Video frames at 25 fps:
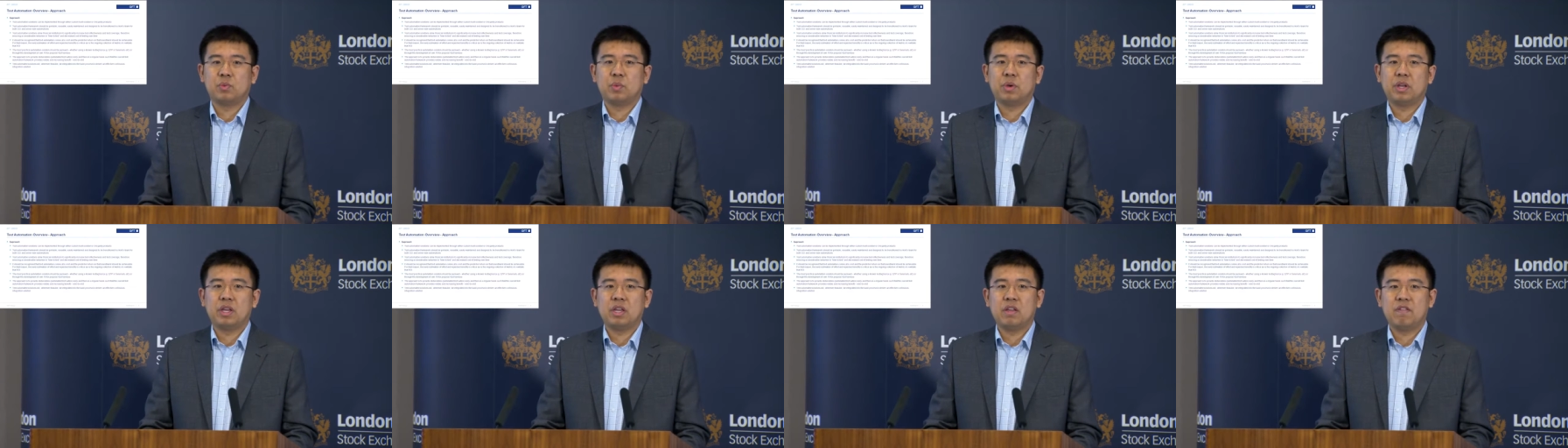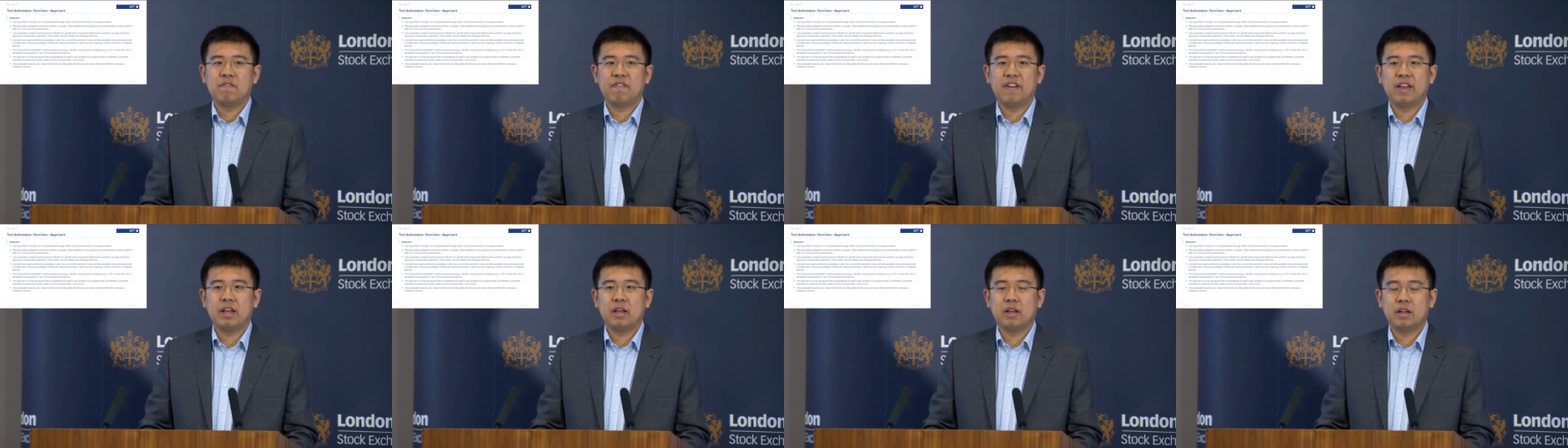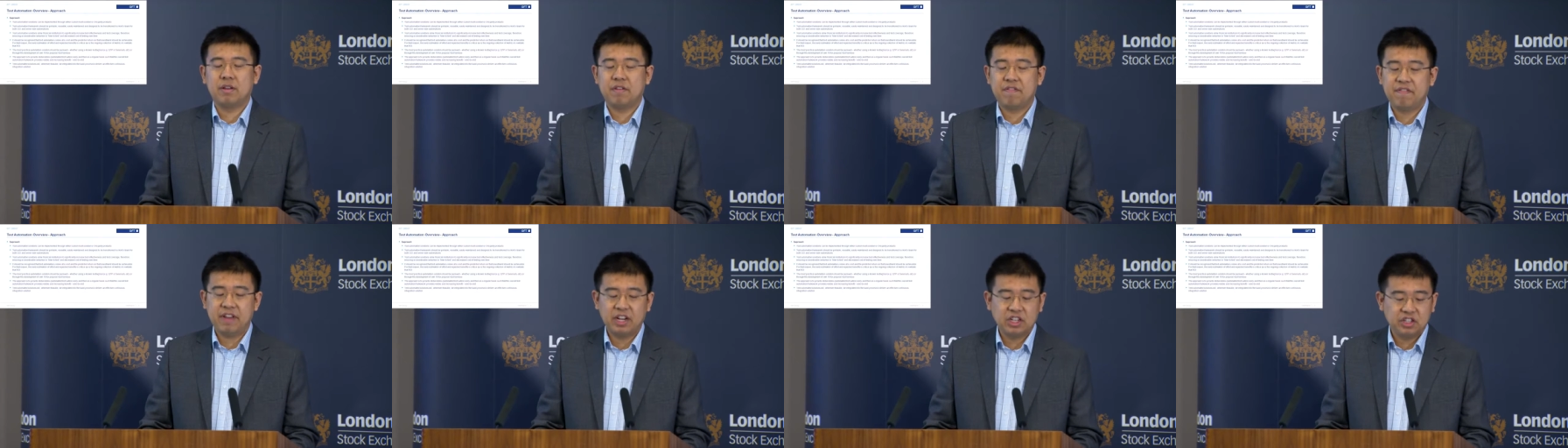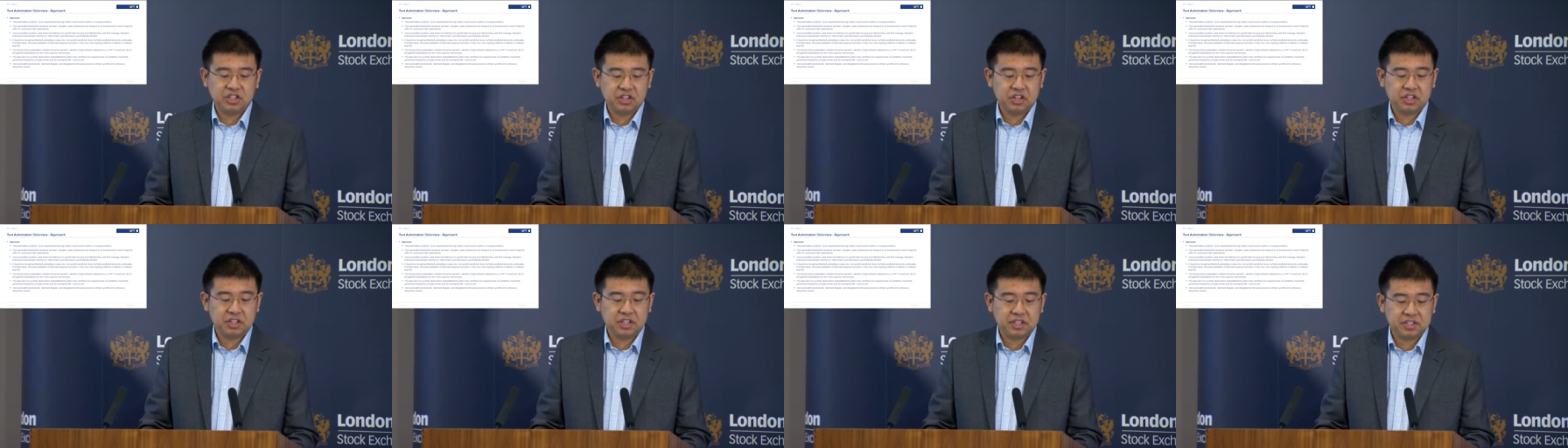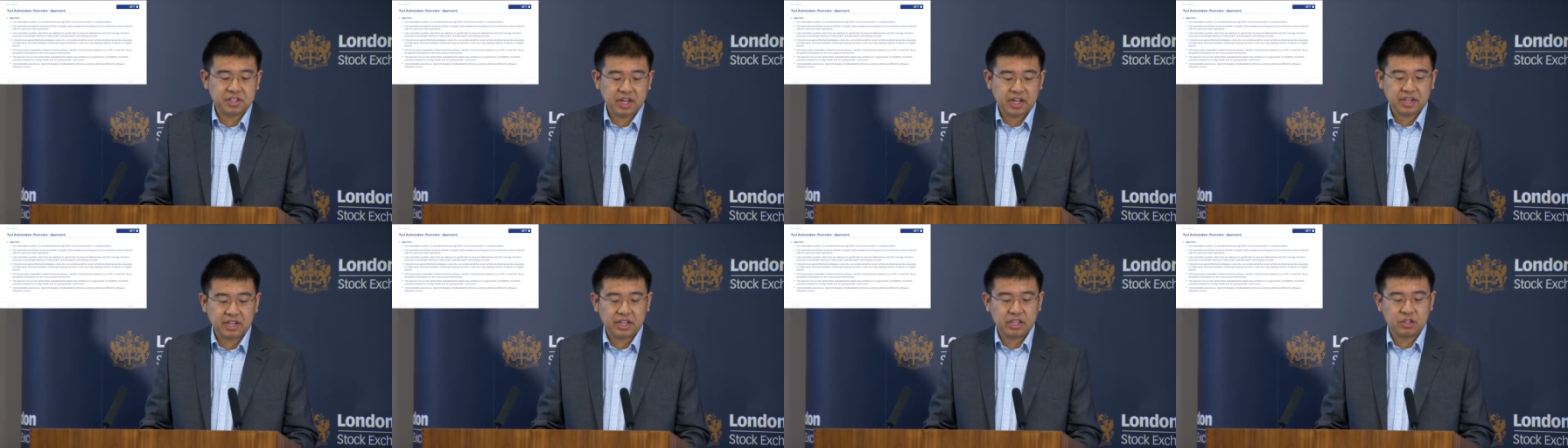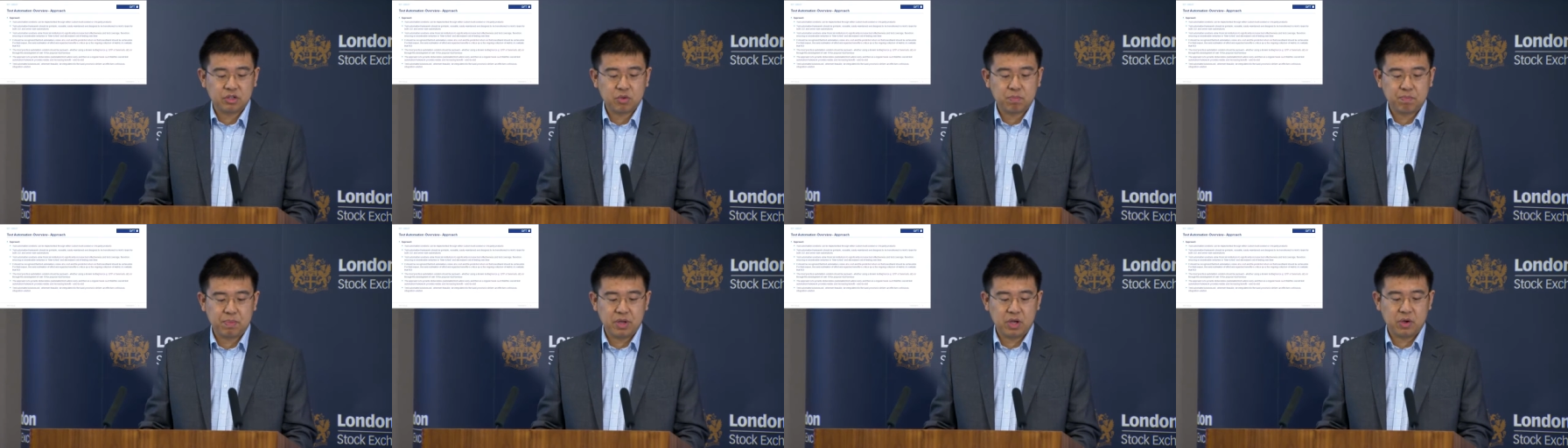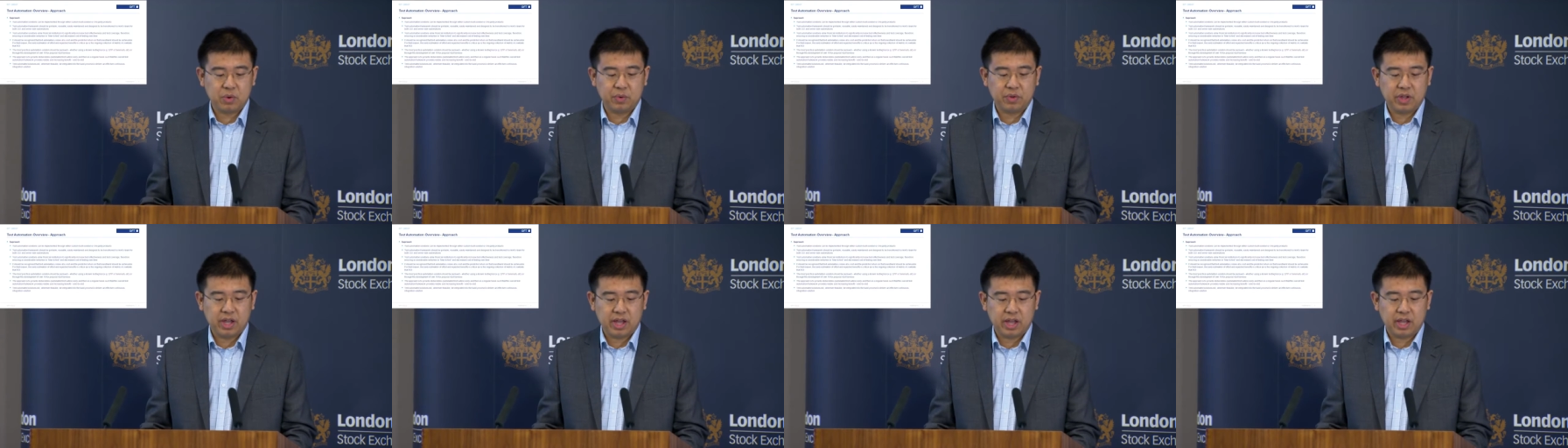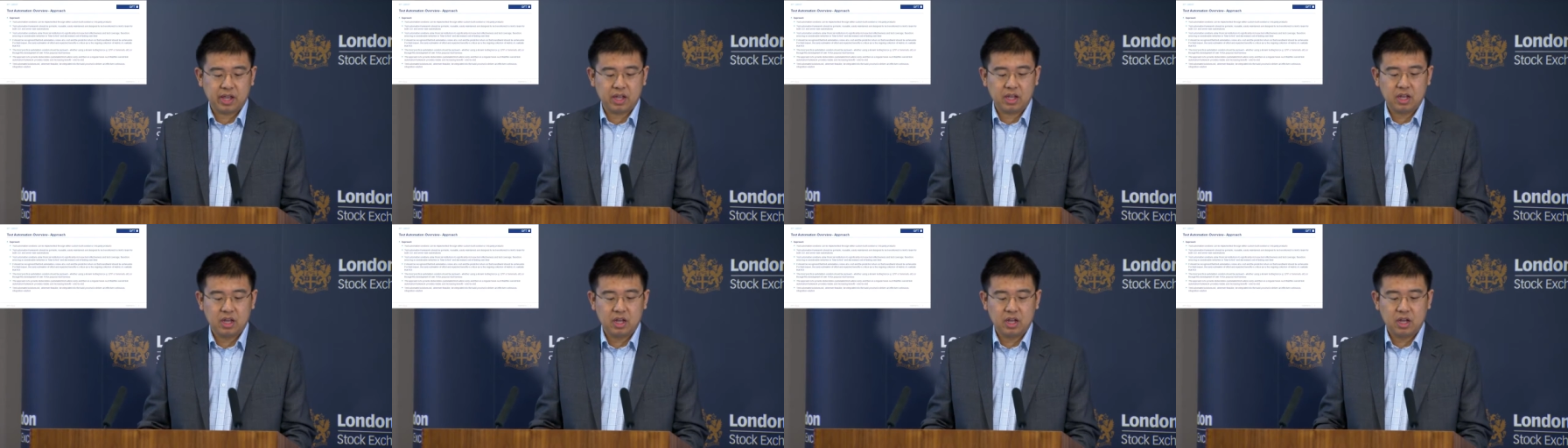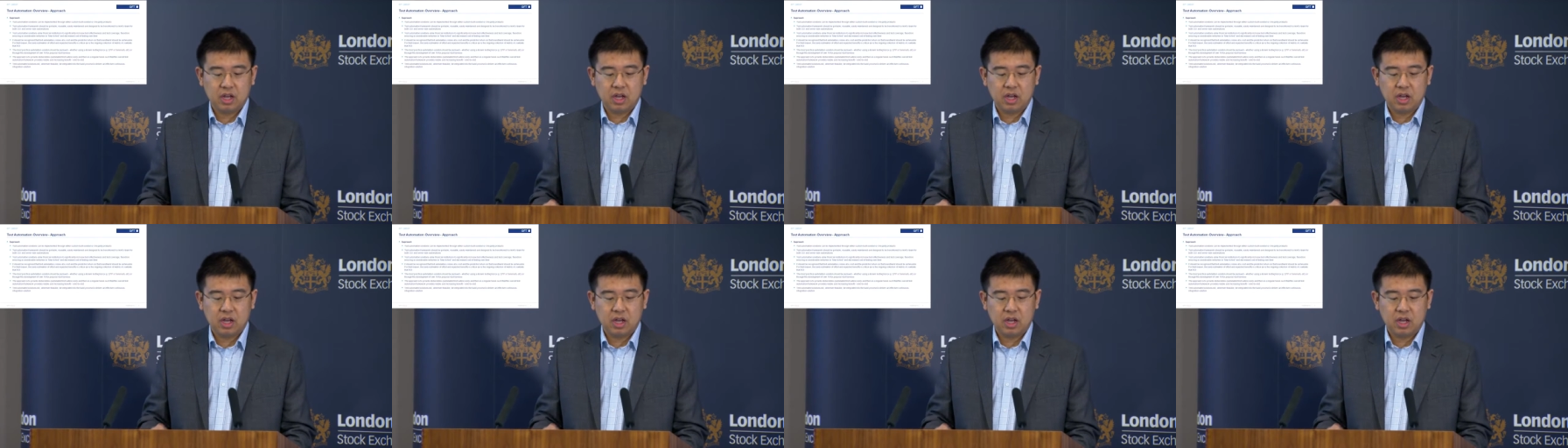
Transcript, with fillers: we ev eventually decided to build a